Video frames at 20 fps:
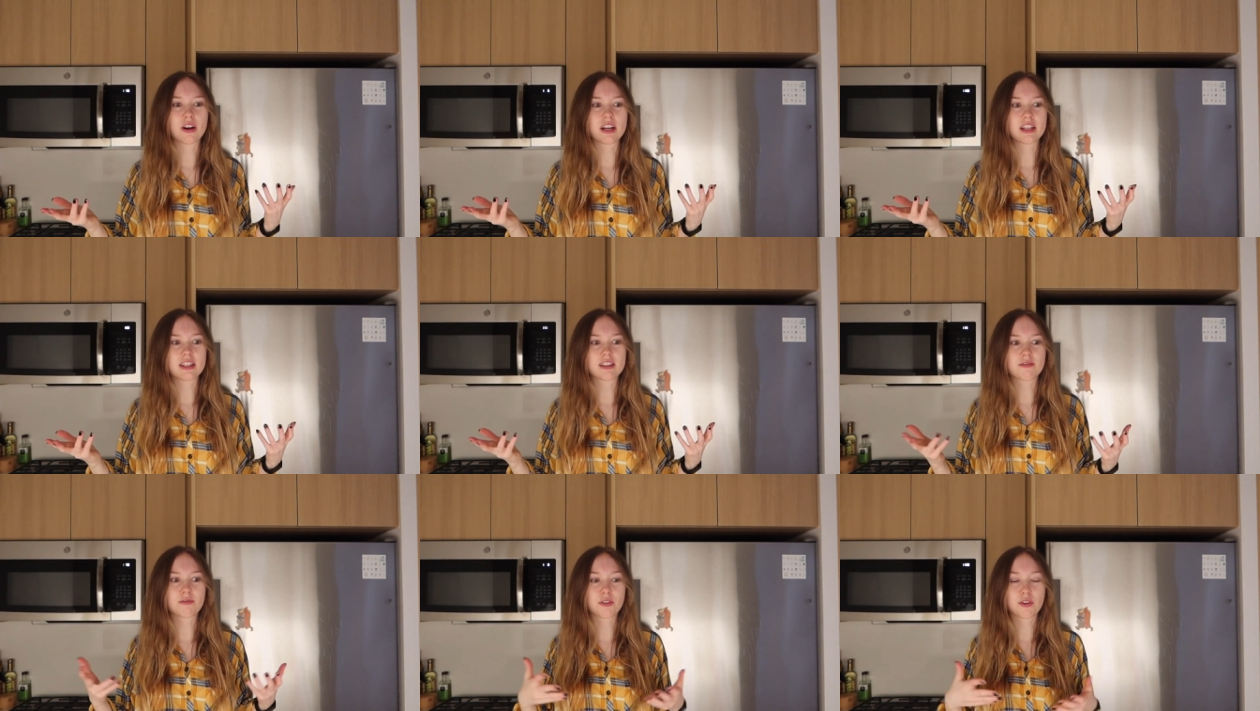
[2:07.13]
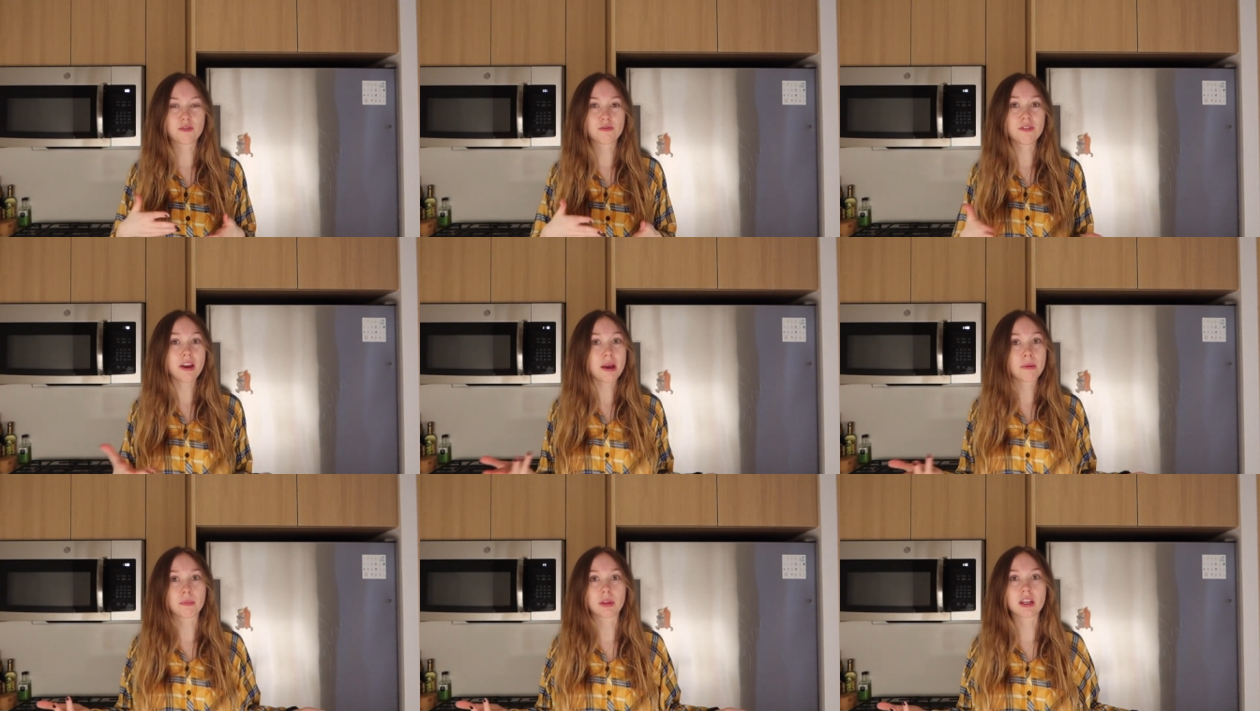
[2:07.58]
it's for
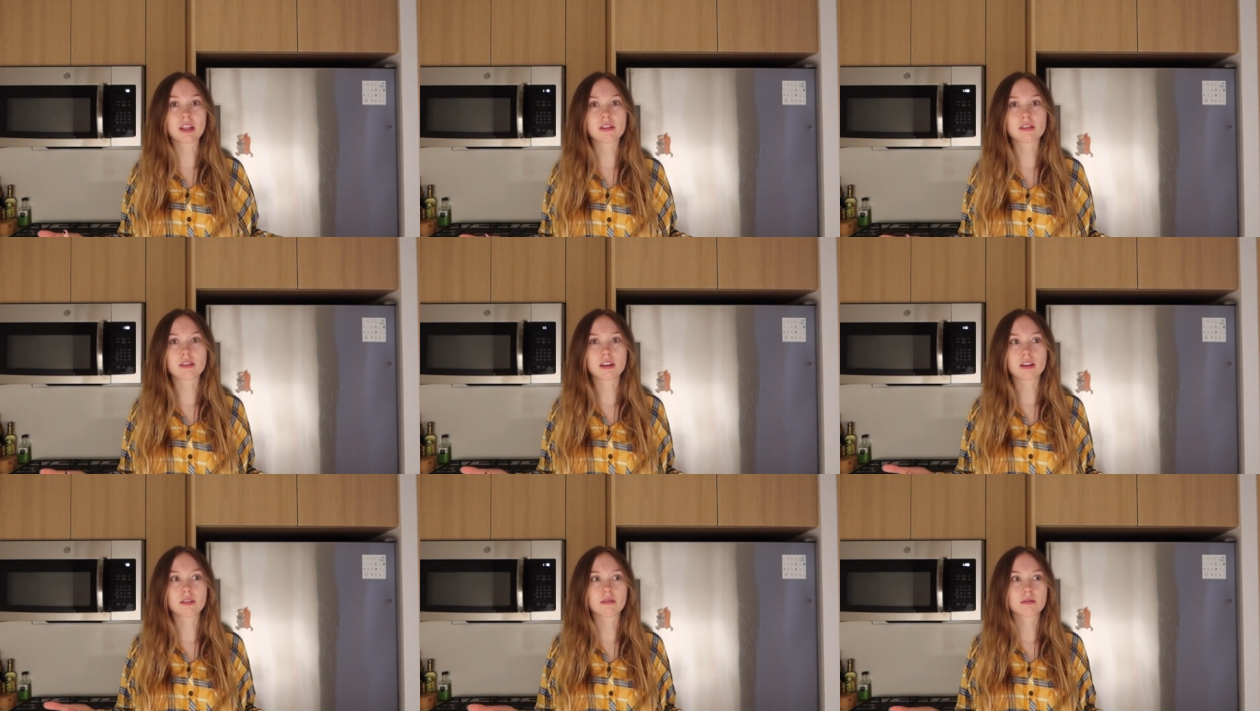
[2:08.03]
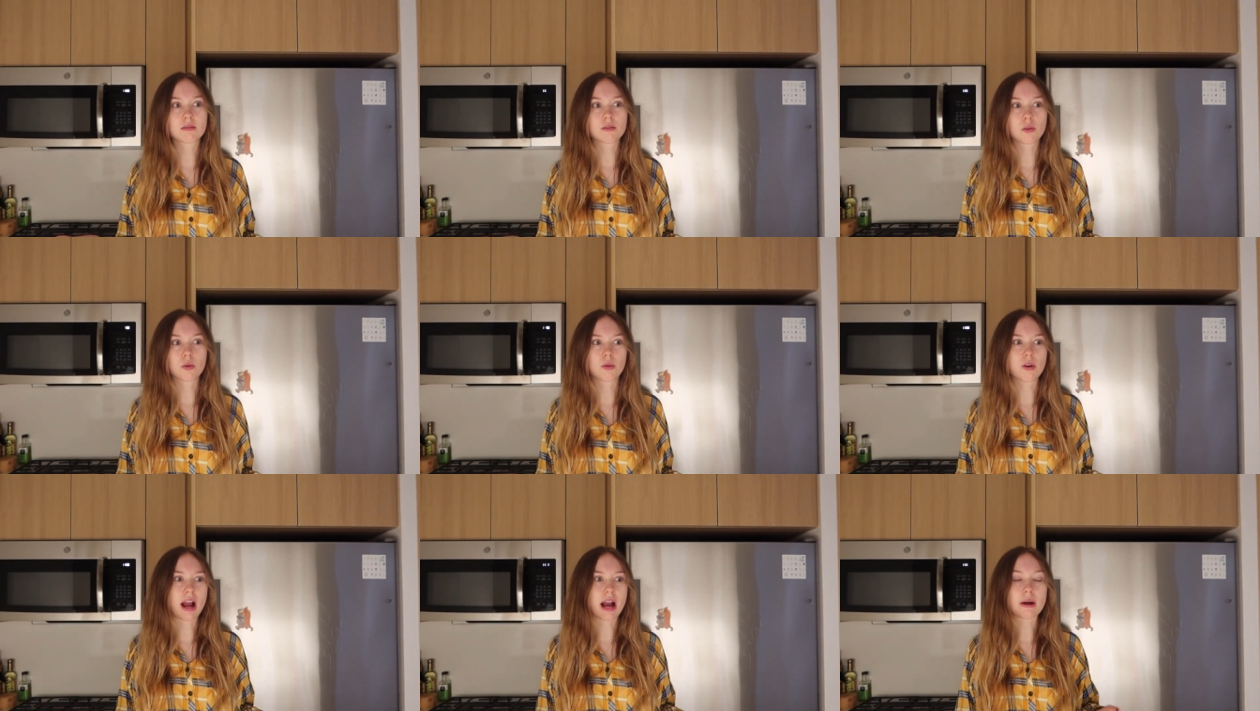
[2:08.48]
families and
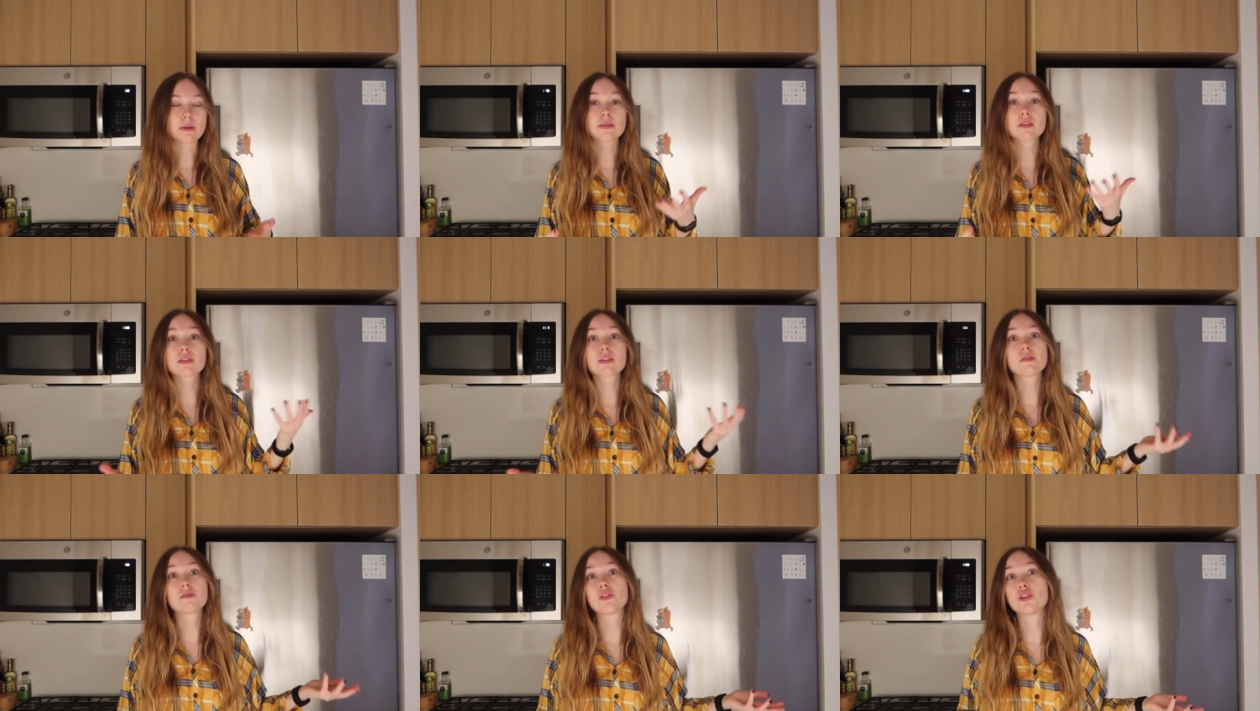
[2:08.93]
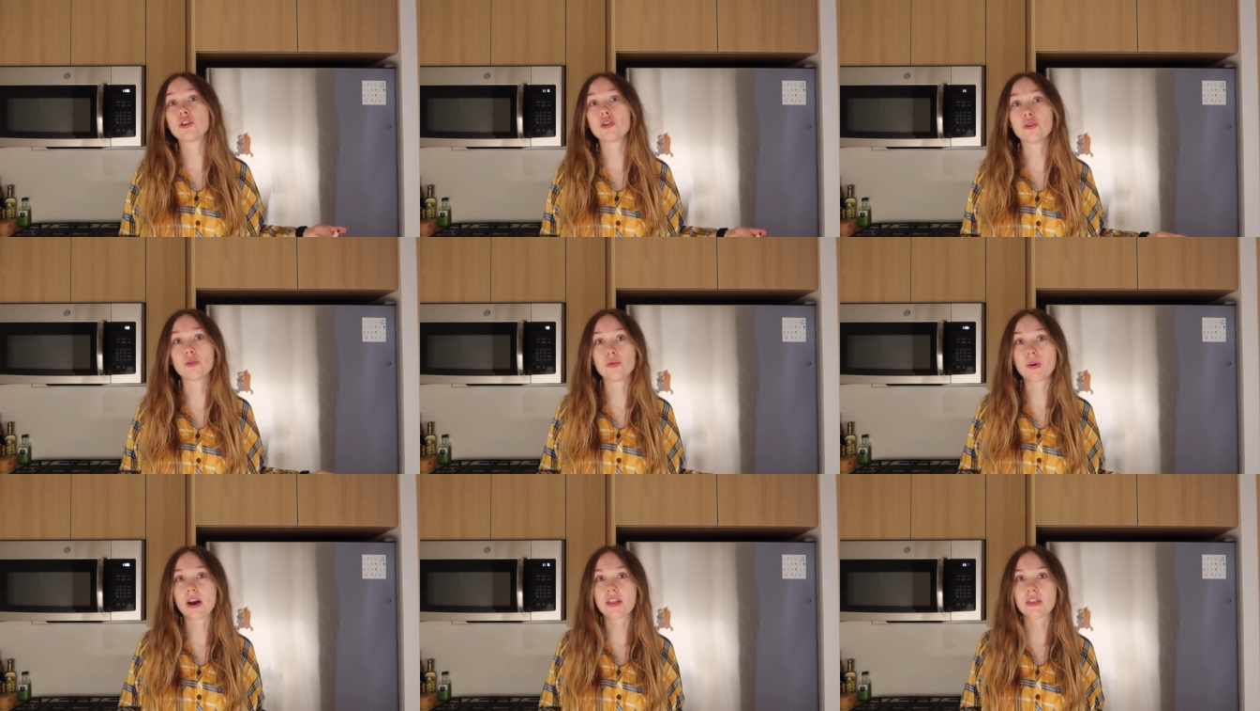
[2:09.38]
or houses of
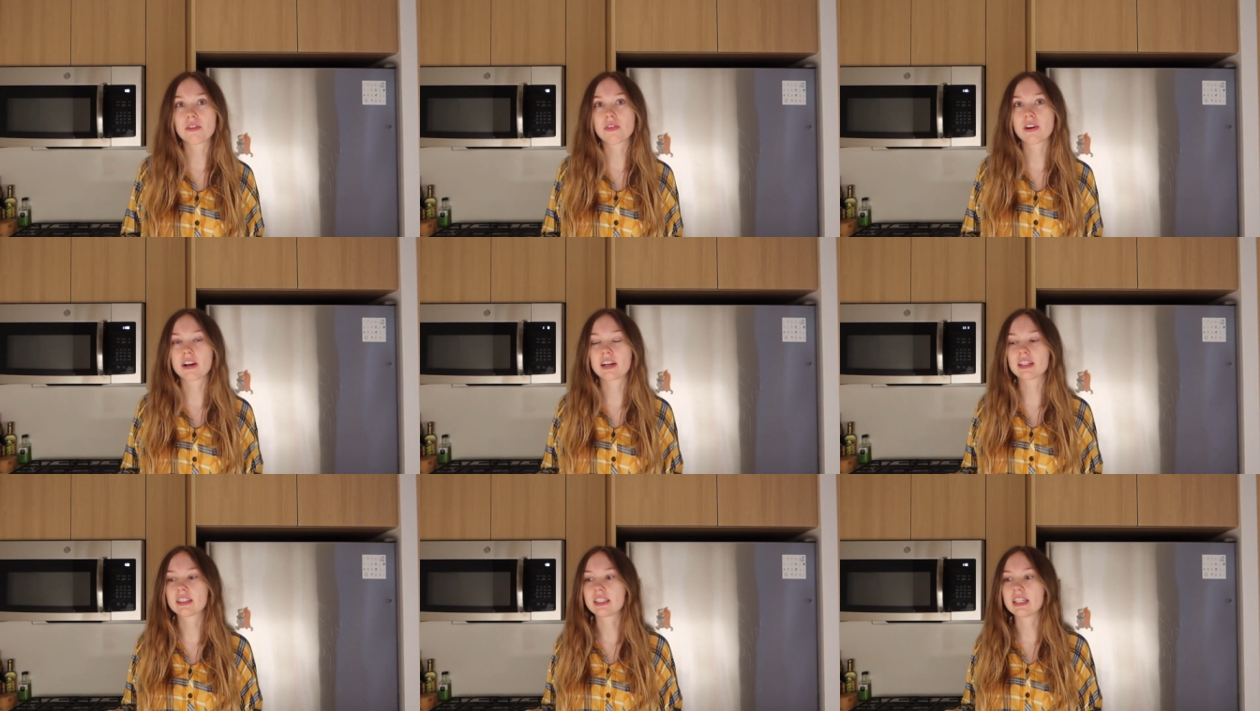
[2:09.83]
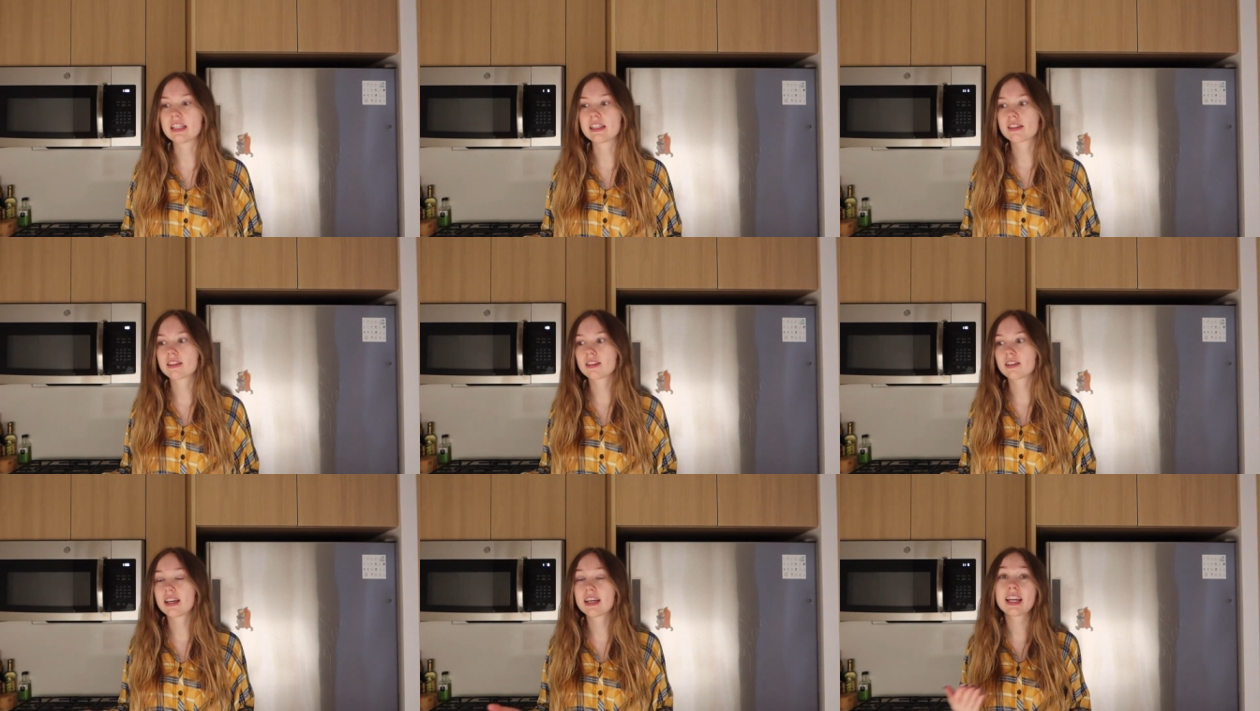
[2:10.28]
two at the very
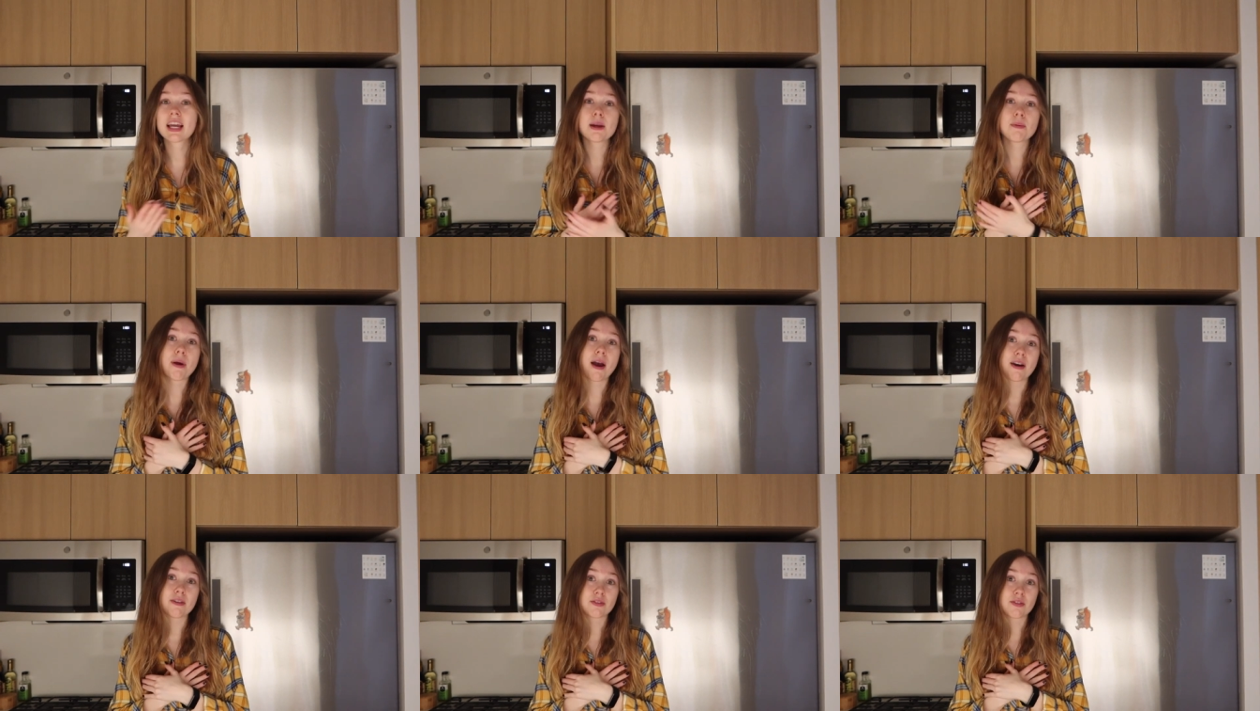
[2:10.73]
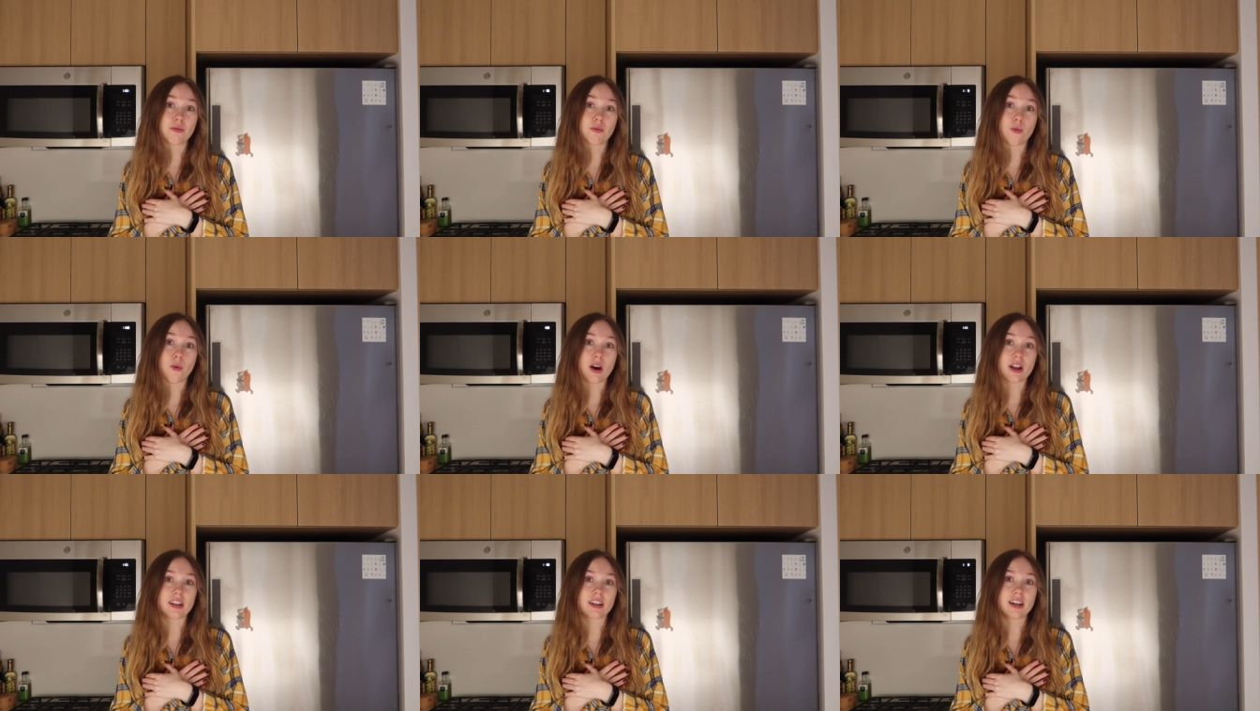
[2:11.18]
least. And I'm a house of
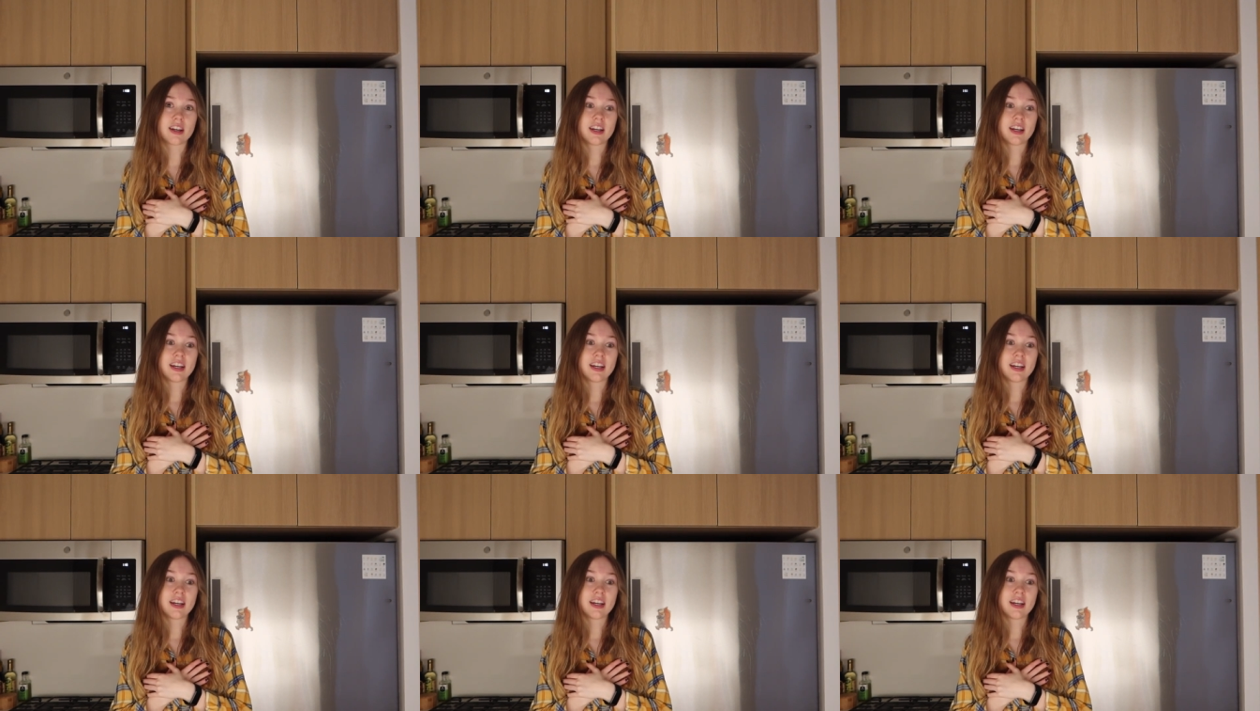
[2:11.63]
one.